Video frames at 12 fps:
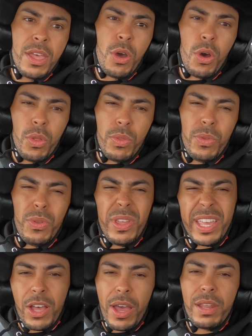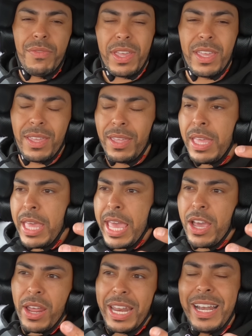On it kind
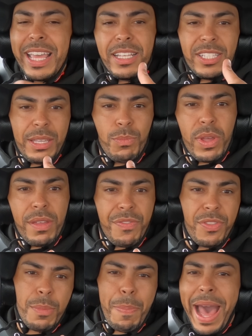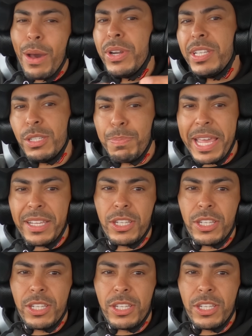of links in with the power display,